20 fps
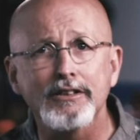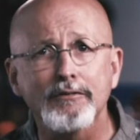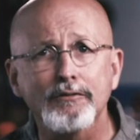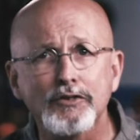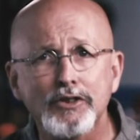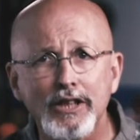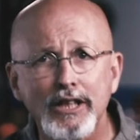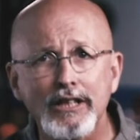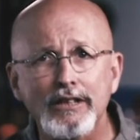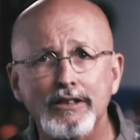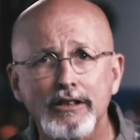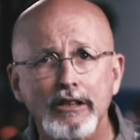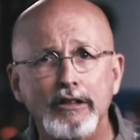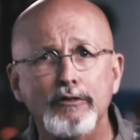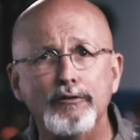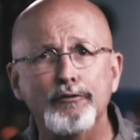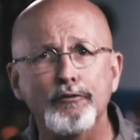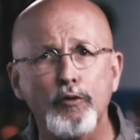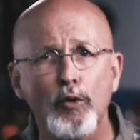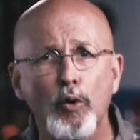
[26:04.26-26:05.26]
of Jesus
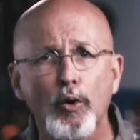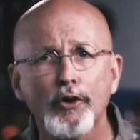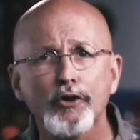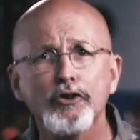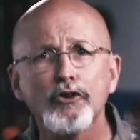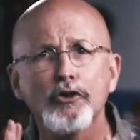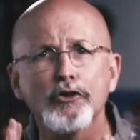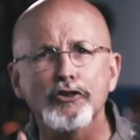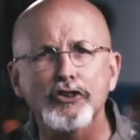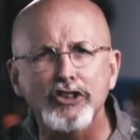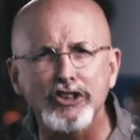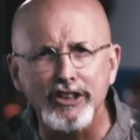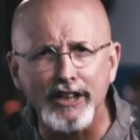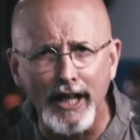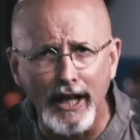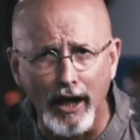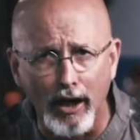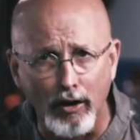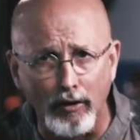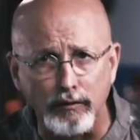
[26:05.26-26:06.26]
for
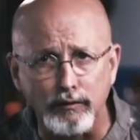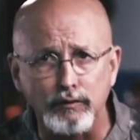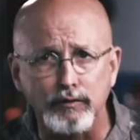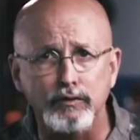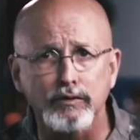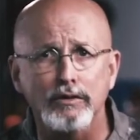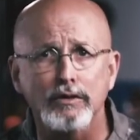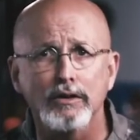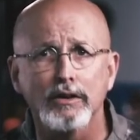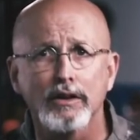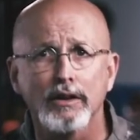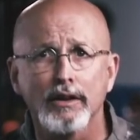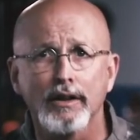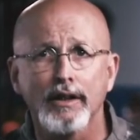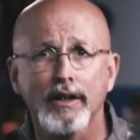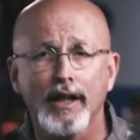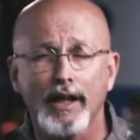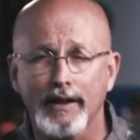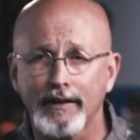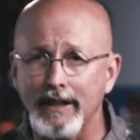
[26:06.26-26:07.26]
yourself.
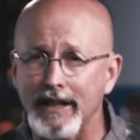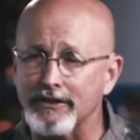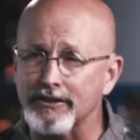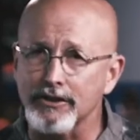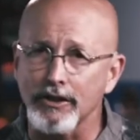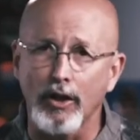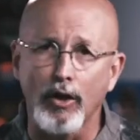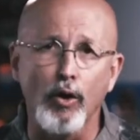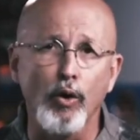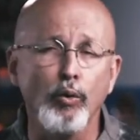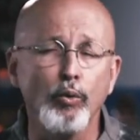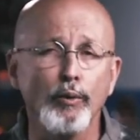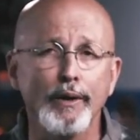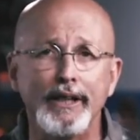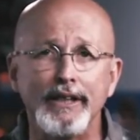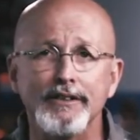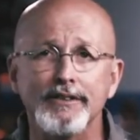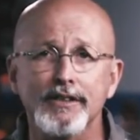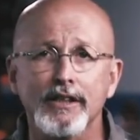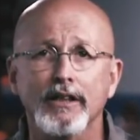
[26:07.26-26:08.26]
And that's the whole
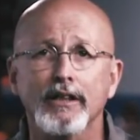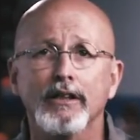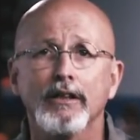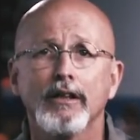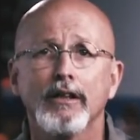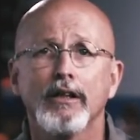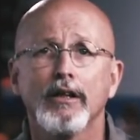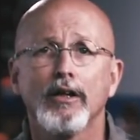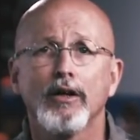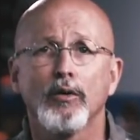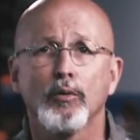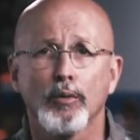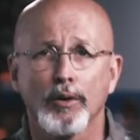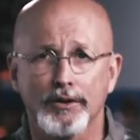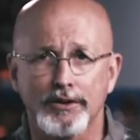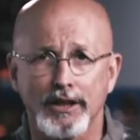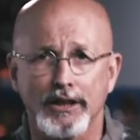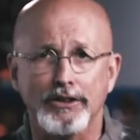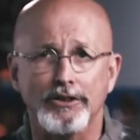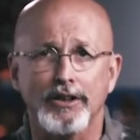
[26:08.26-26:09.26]
reason
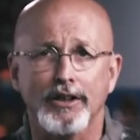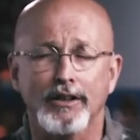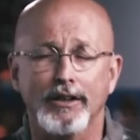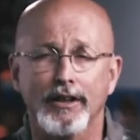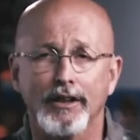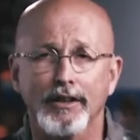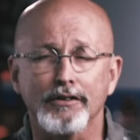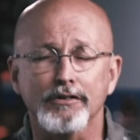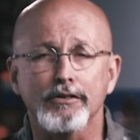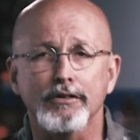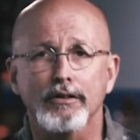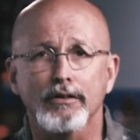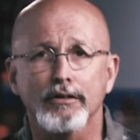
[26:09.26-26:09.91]
we're teaching this.